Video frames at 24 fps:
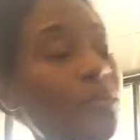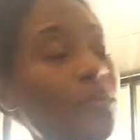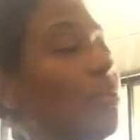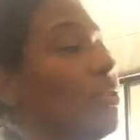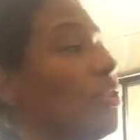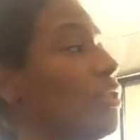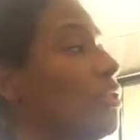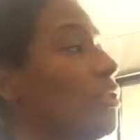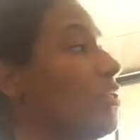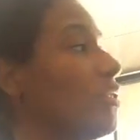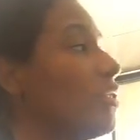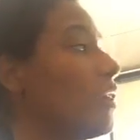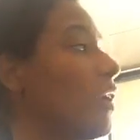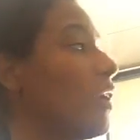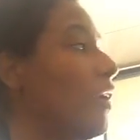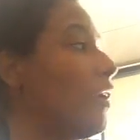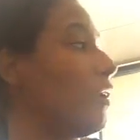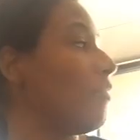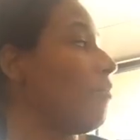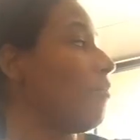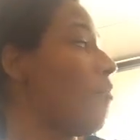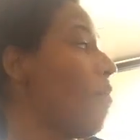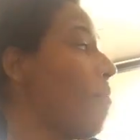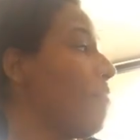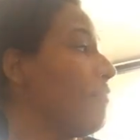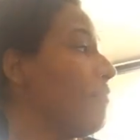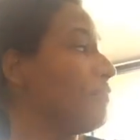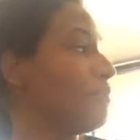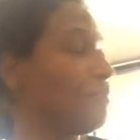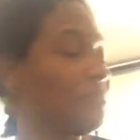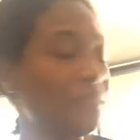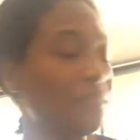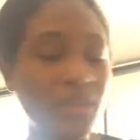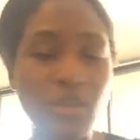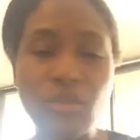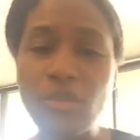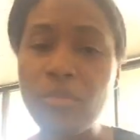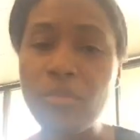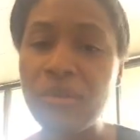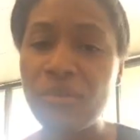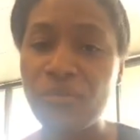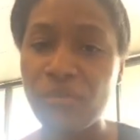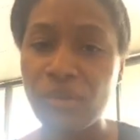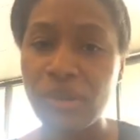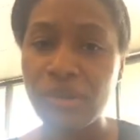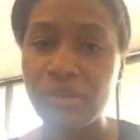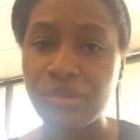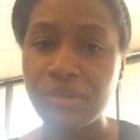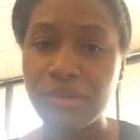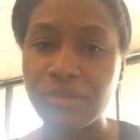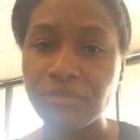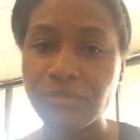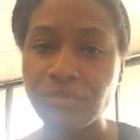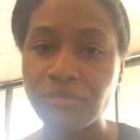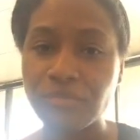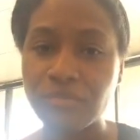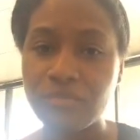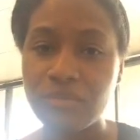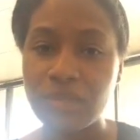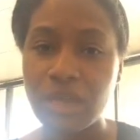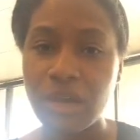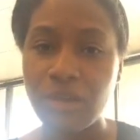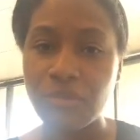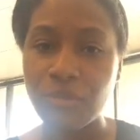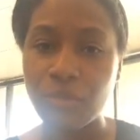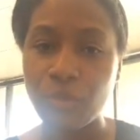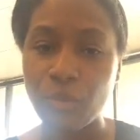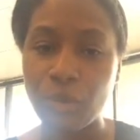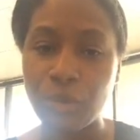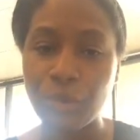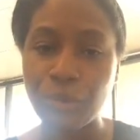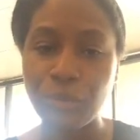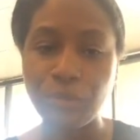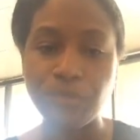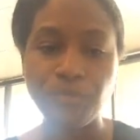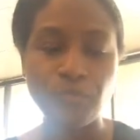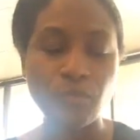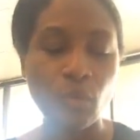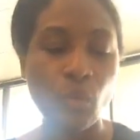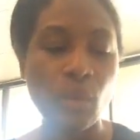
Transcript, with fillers: which is uh, a little bit further down the road.